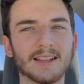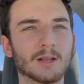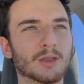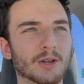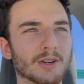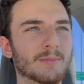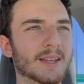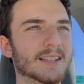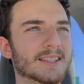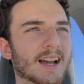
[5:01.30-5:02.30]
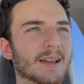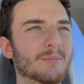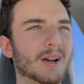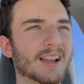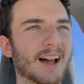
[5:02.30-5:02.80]
the 30 minute
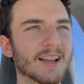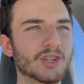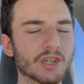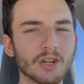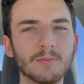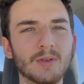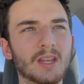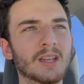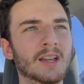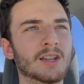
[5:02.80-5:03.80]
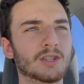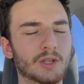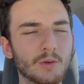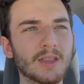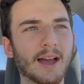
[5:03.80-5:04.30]
side, but I should be
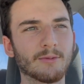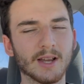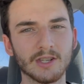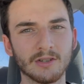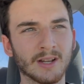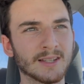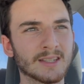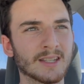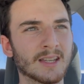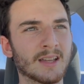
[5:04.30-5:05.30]
to that restaurant